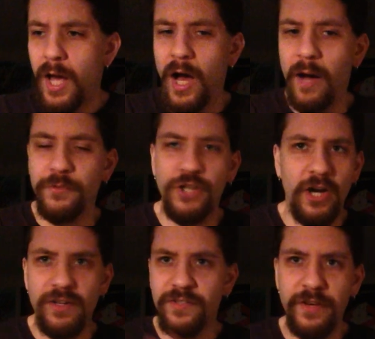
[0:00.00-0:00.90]
um, check
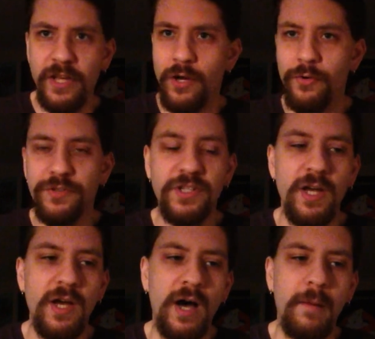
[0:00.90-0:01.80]
out his videos,
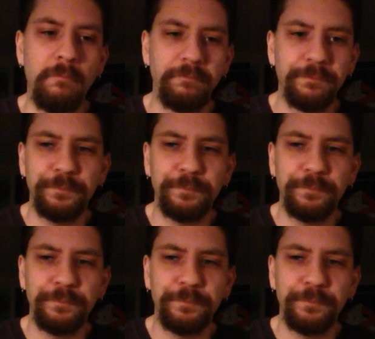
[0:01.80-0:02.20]
um,